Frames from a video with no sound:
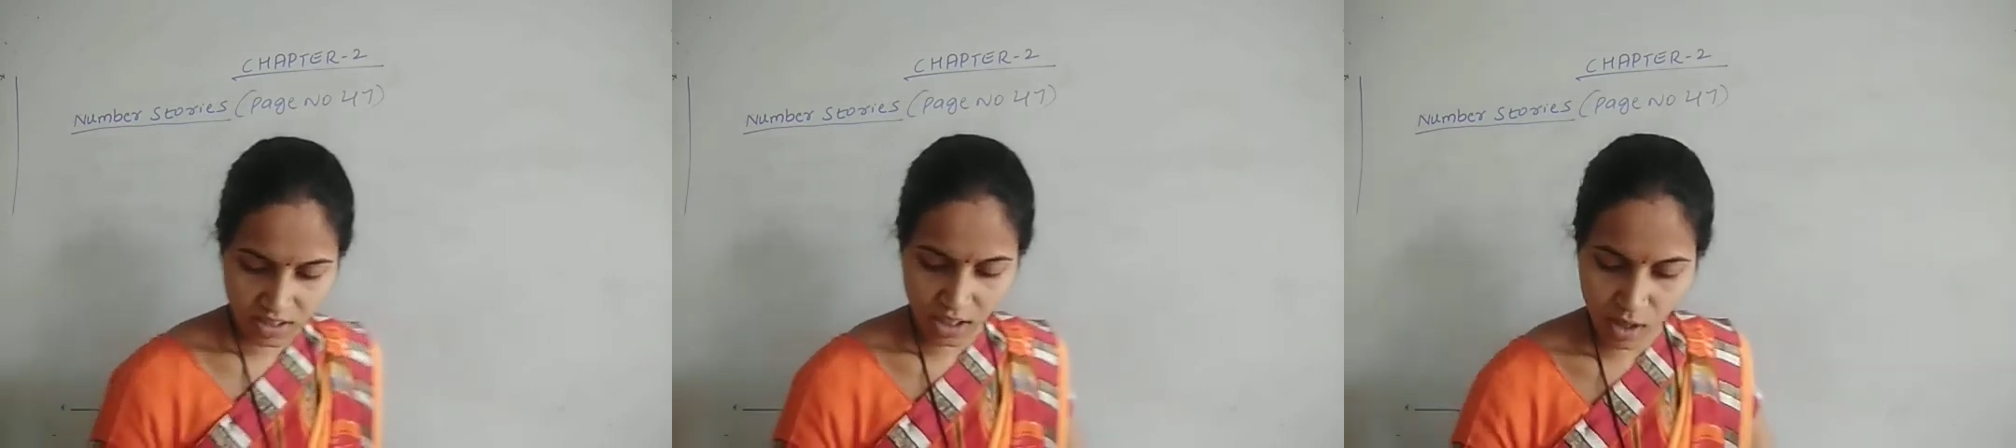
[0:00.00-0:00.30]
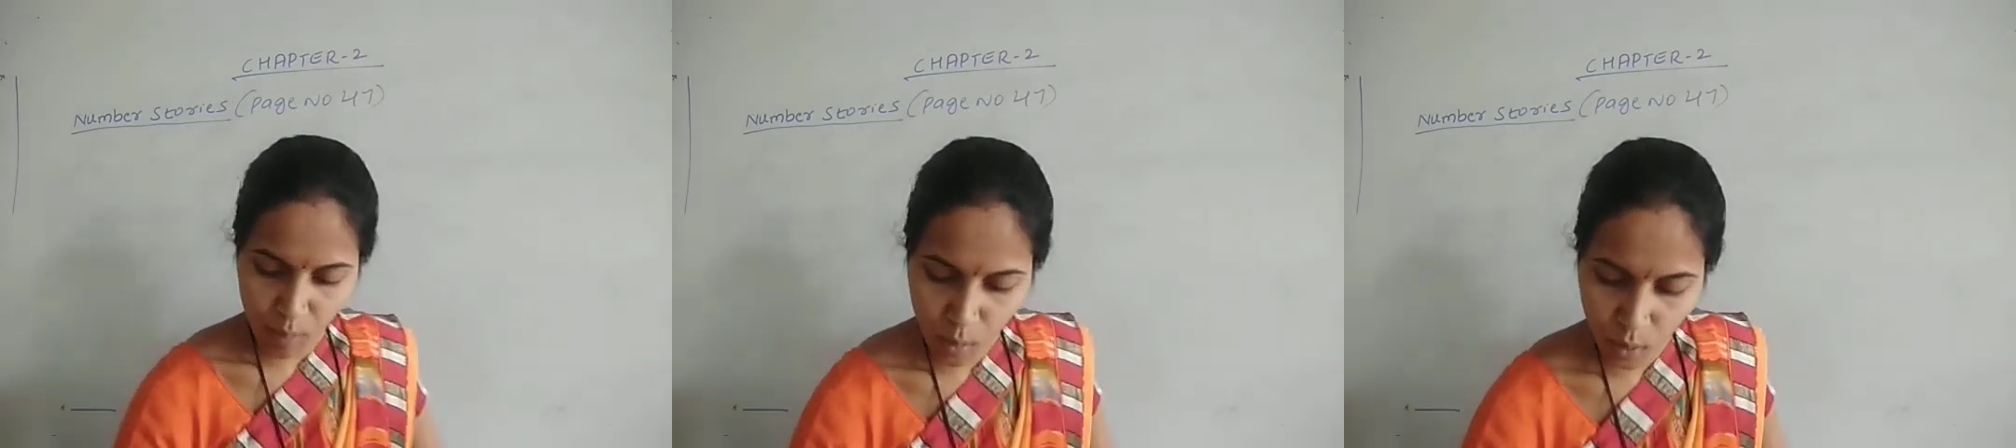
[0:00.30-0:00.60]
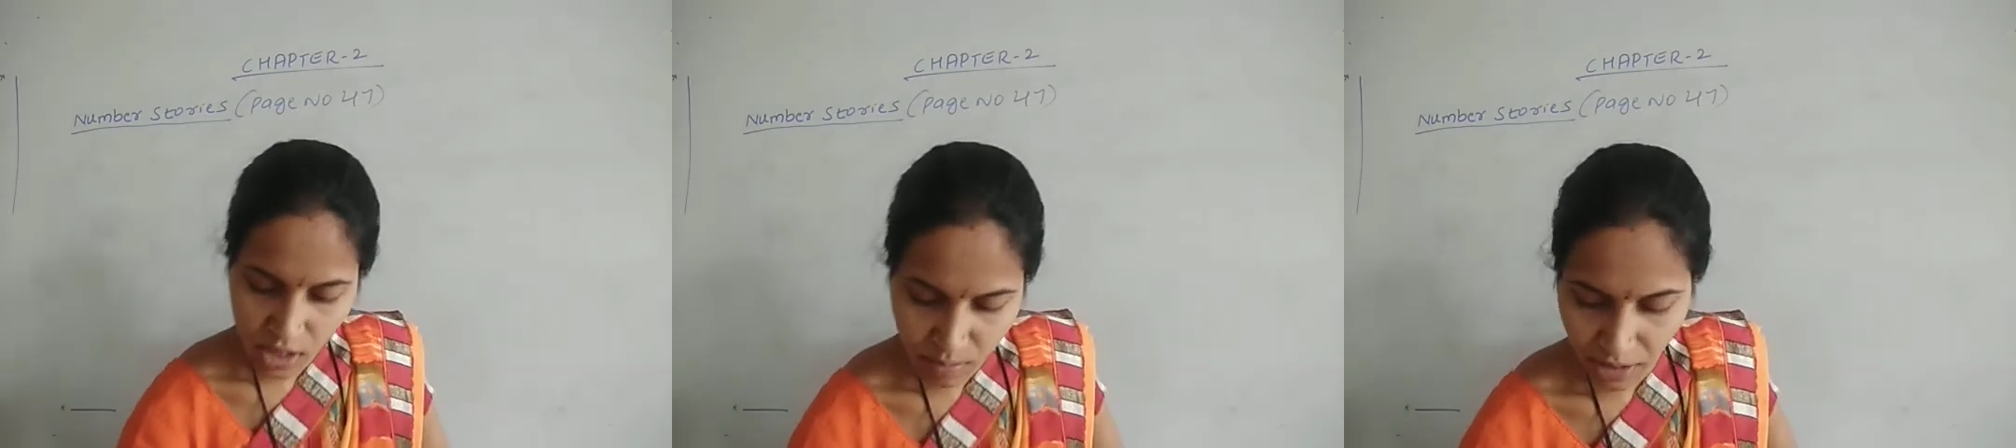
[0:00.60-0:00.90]
the cupboard
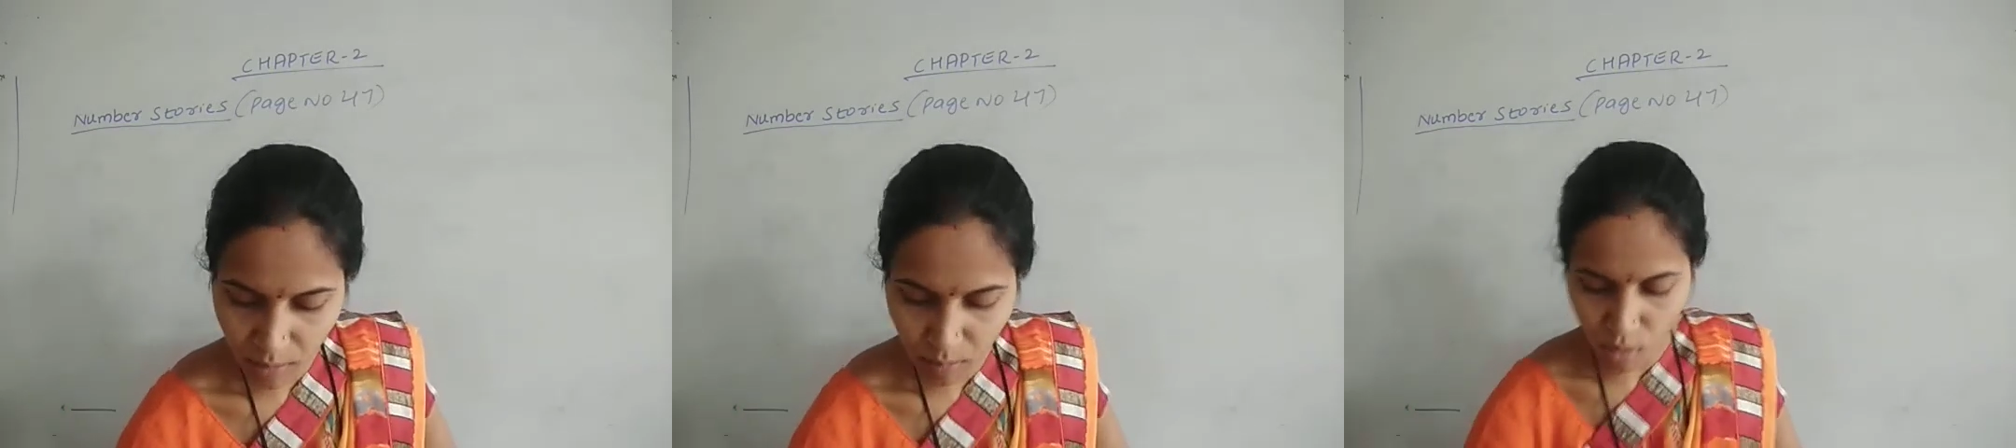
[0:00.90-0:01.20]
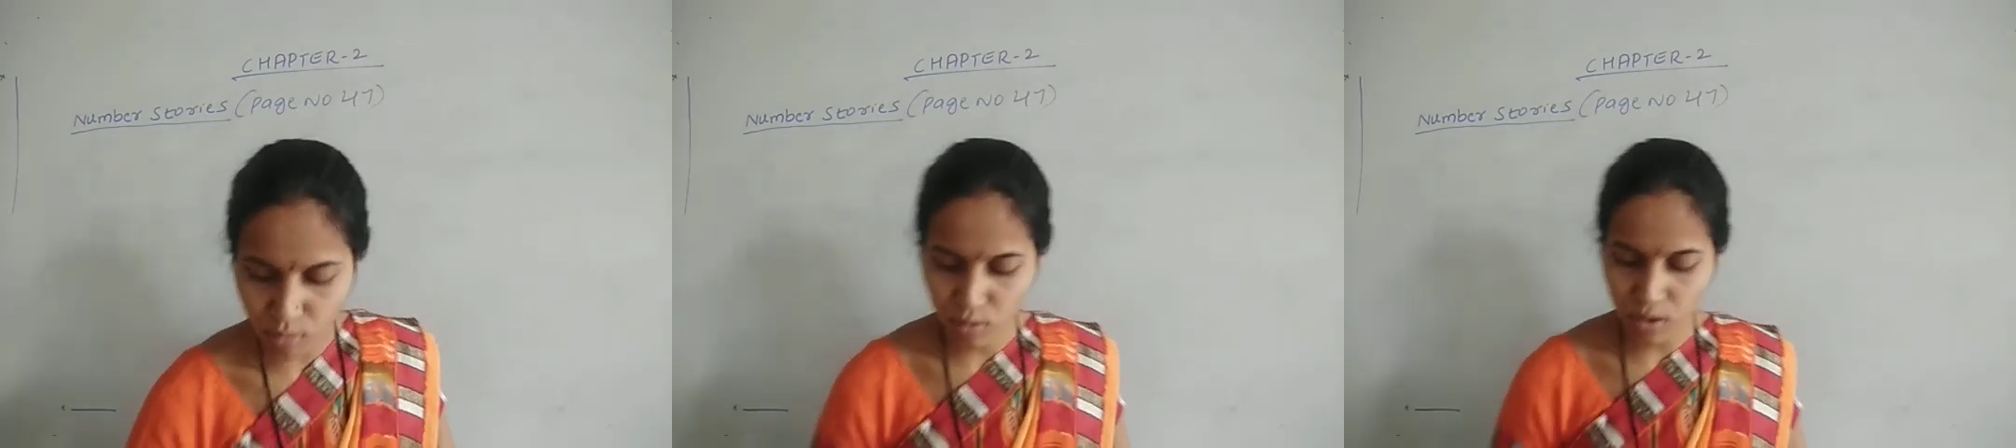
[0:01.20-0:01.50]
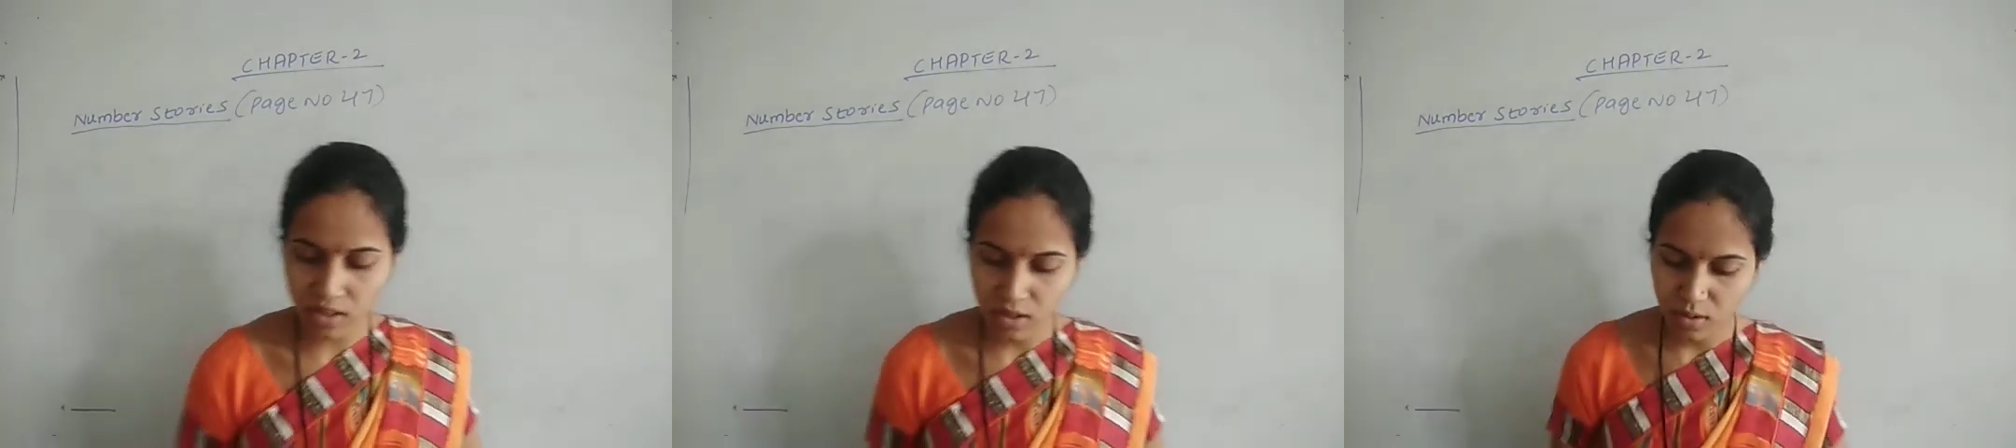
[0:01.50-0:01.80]
is made up of wooden.